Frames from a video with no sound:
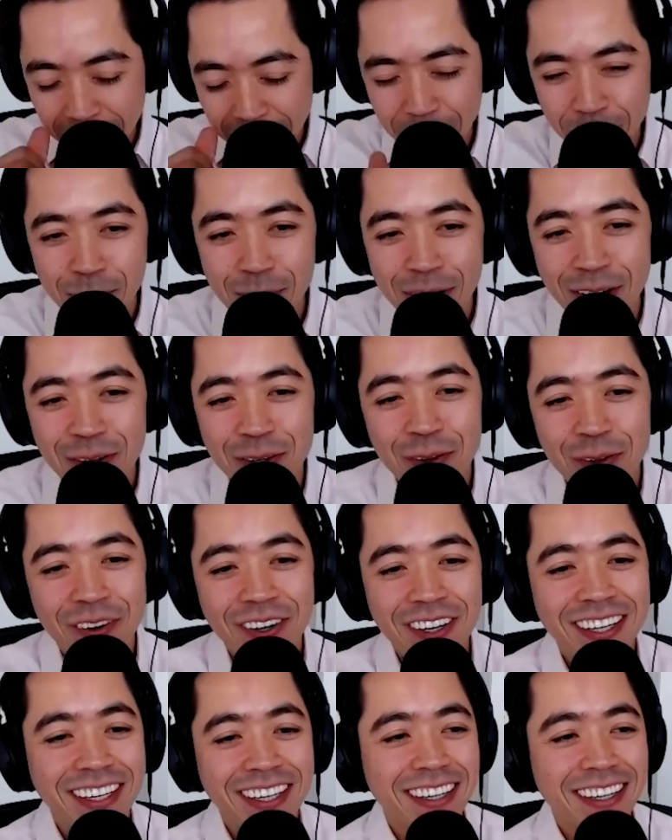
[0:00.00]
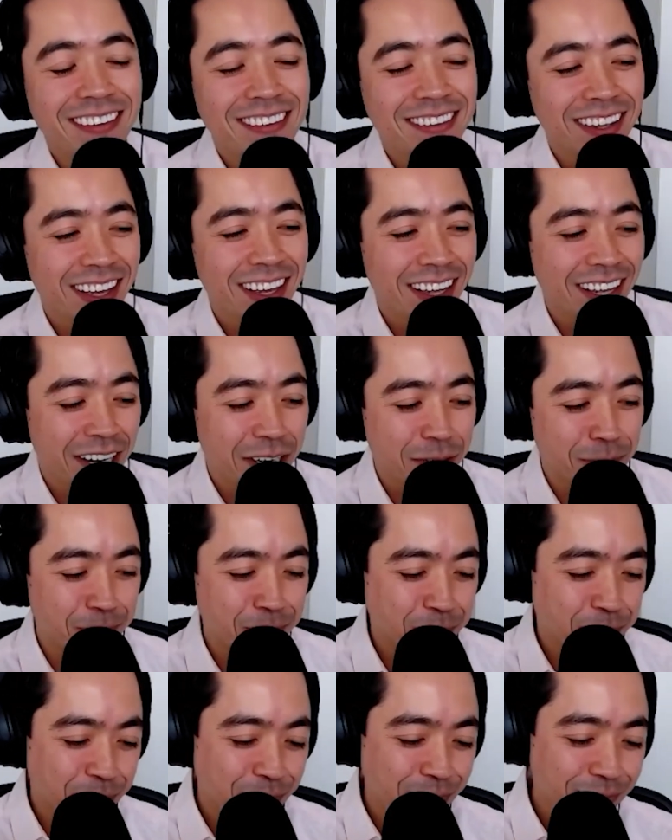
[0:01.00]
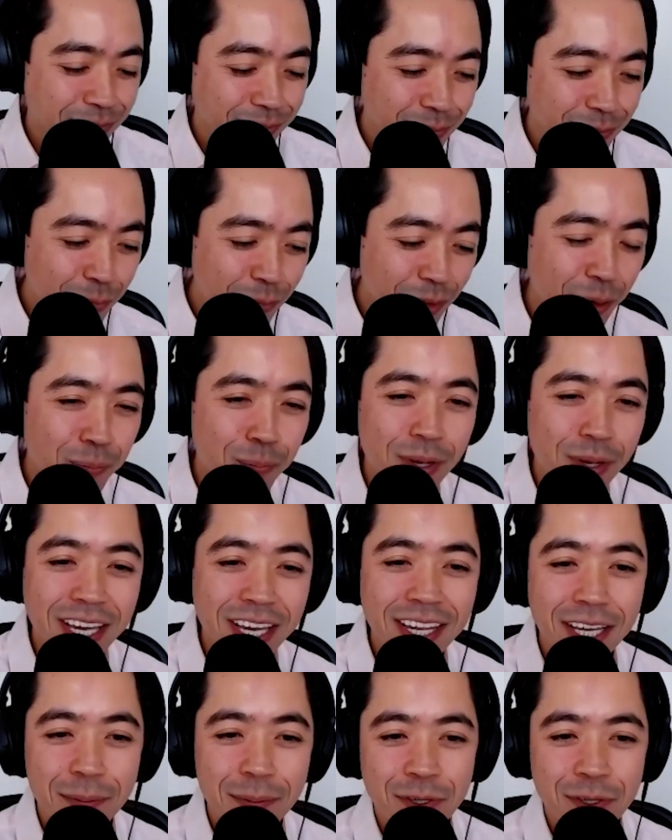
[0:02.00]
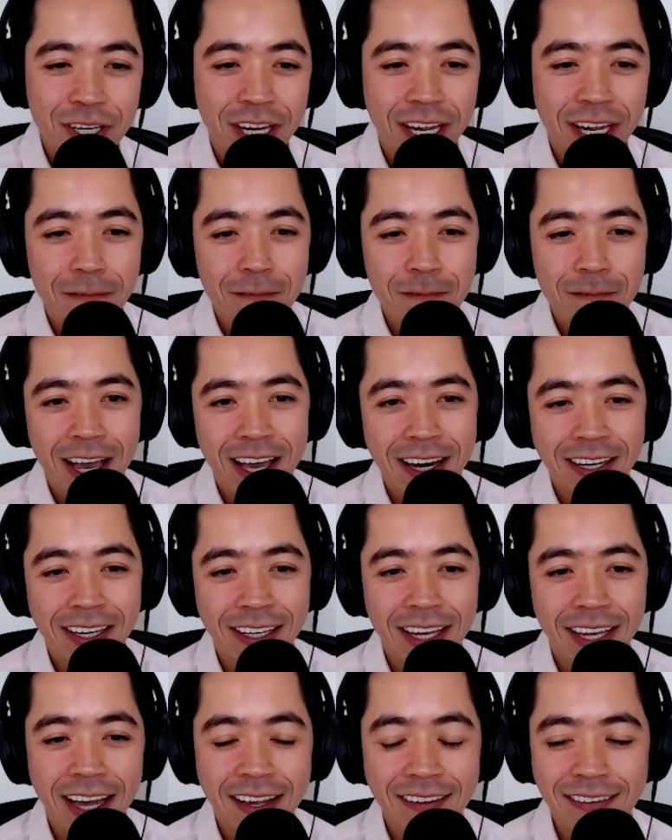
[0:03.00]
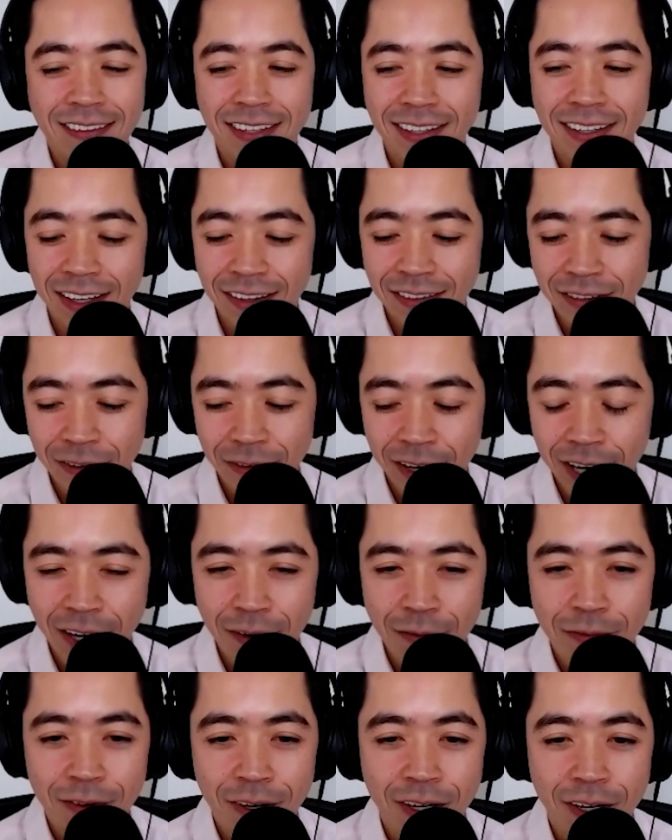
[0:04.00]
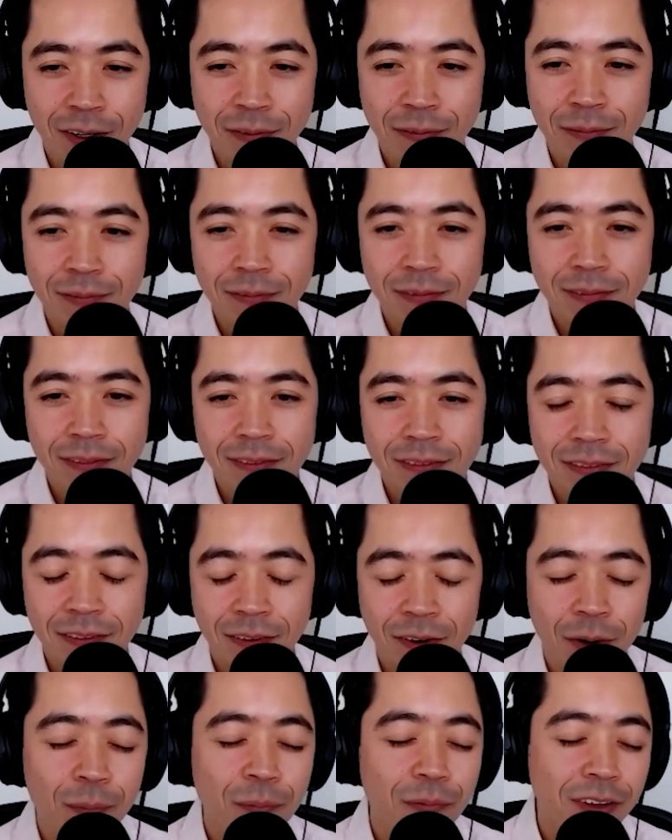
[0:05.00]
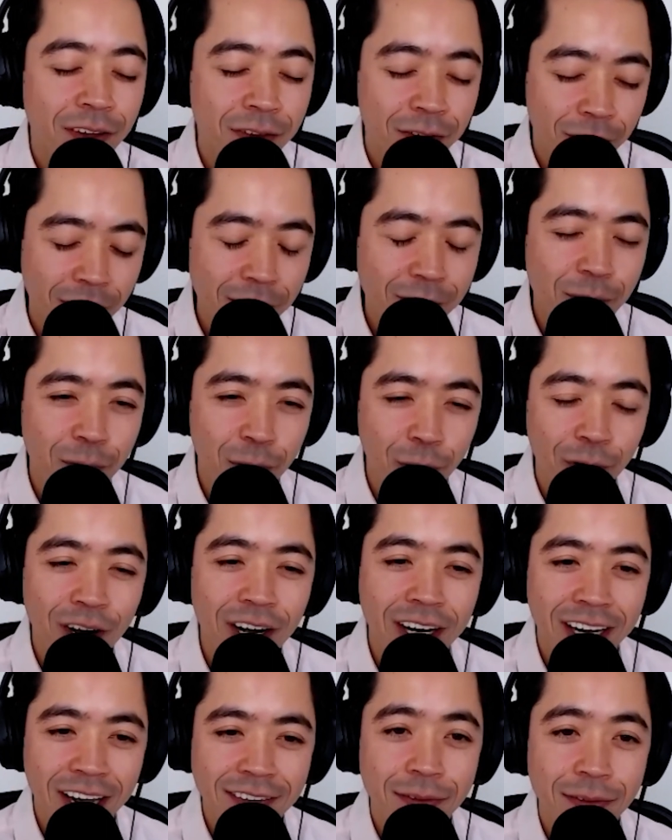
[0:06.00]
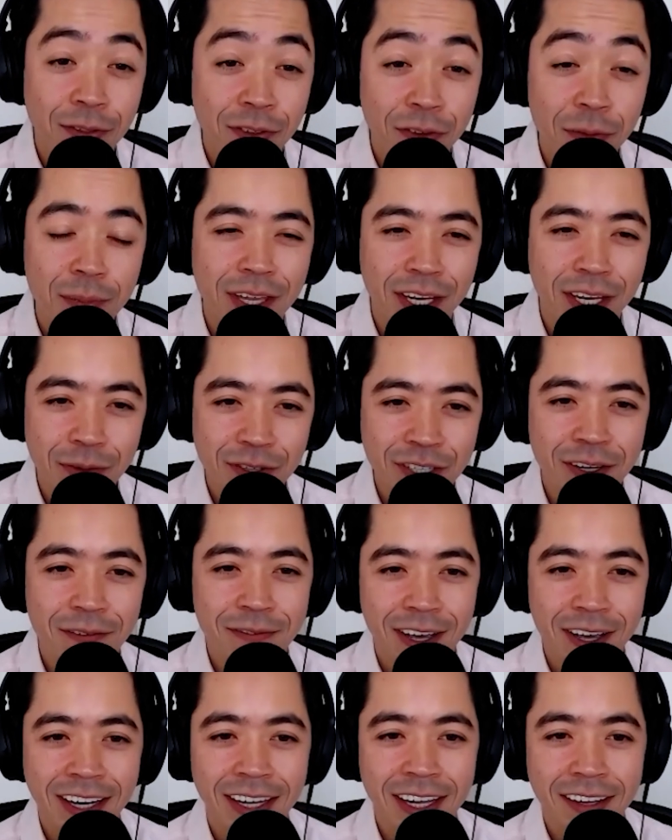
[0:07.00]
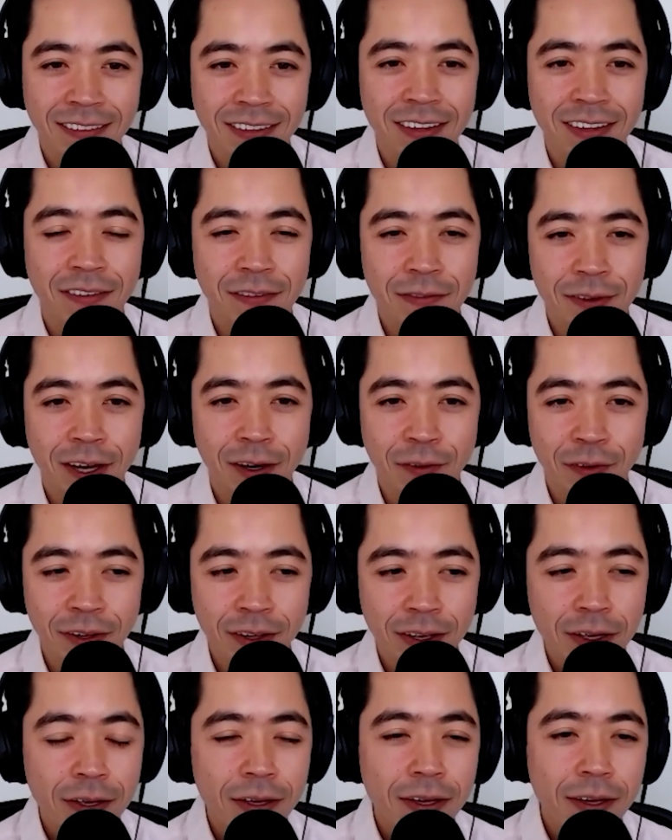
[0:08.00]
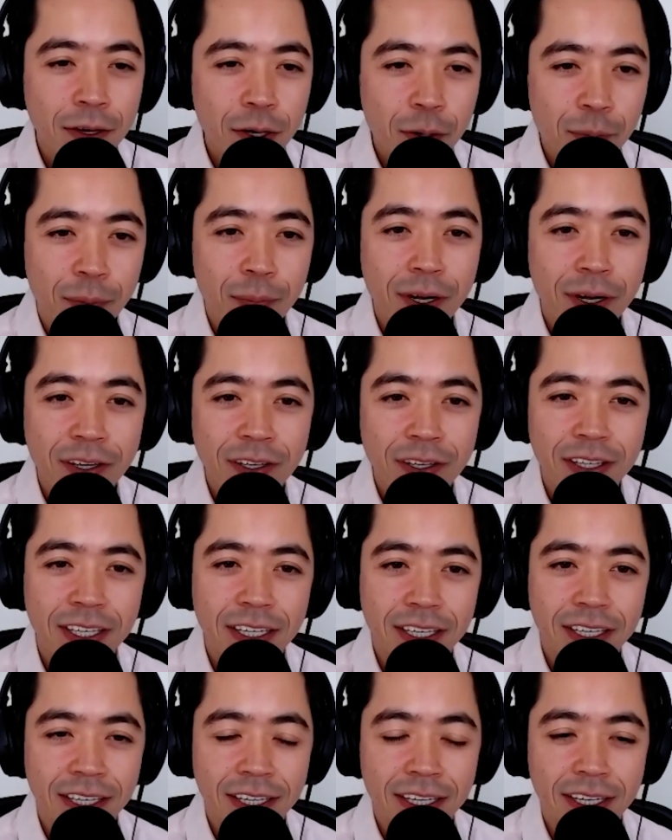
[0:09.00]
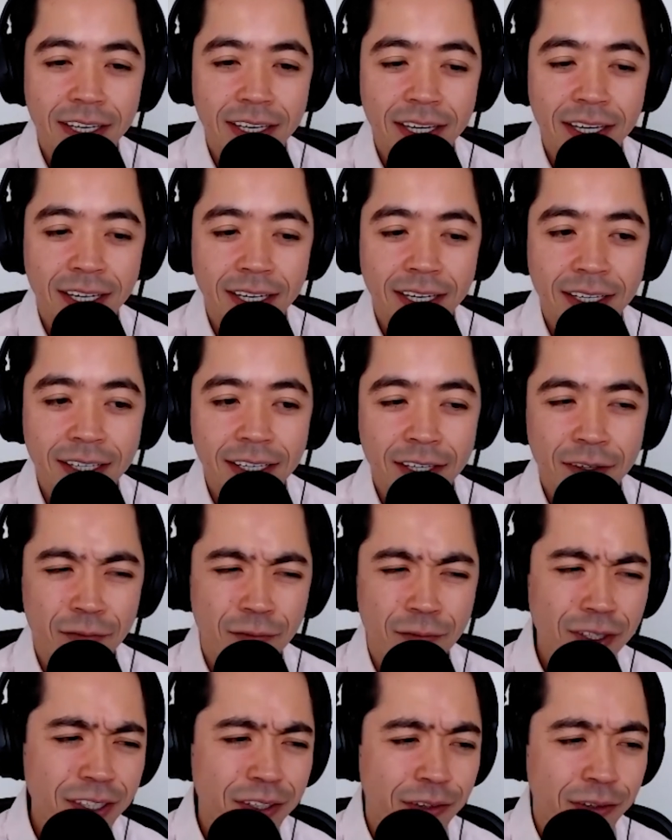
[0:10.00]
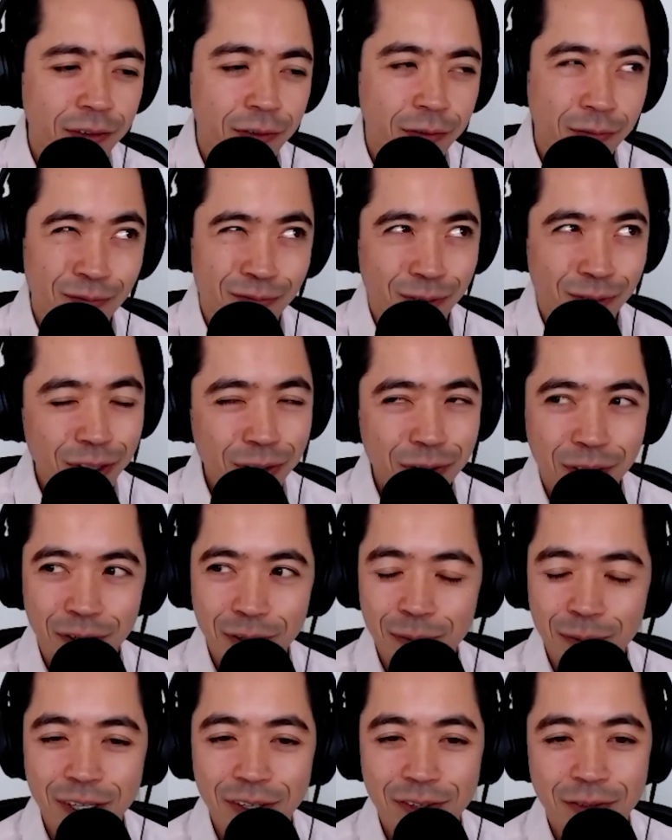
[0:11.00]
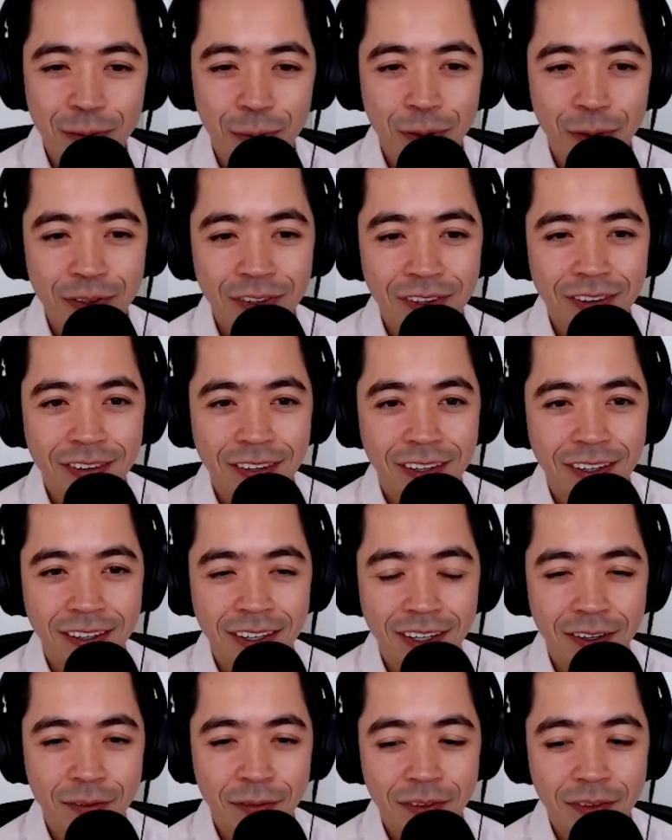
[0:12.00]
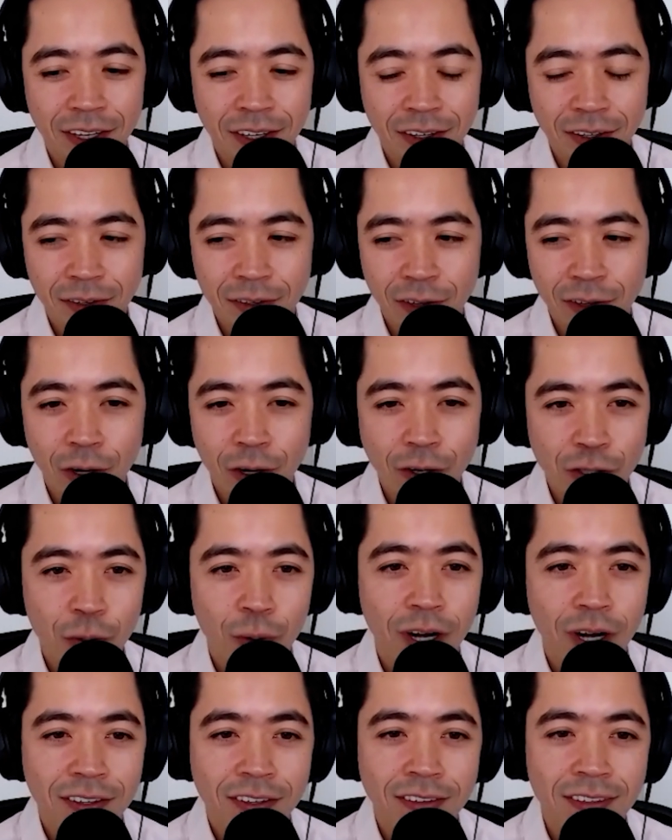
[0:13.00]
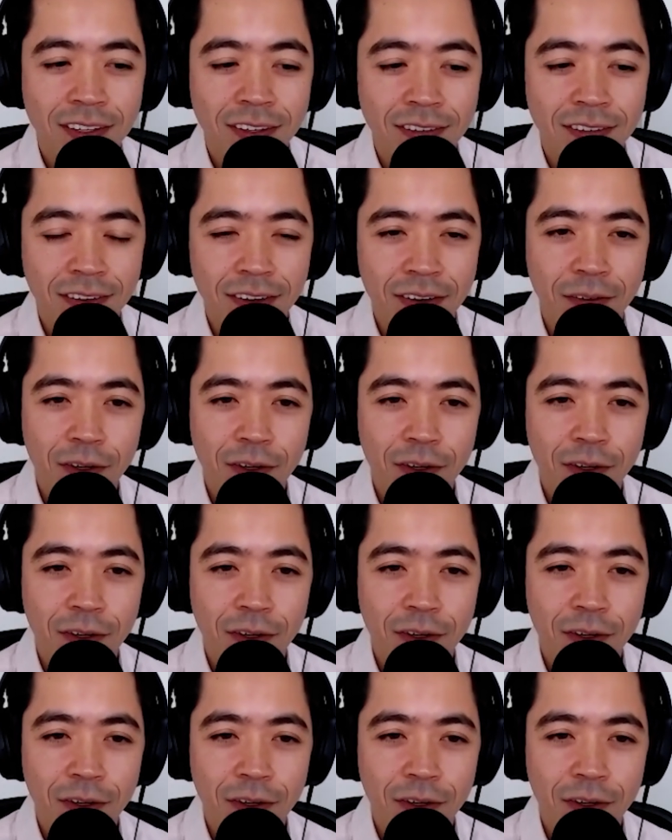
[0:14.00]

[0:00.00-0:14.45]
So monolaurin is a medium chain fatty acid that's derived from, or it's derived from lauric acid, which is a medium chain fatty acid that's found primarily in really only three sources in large quantities.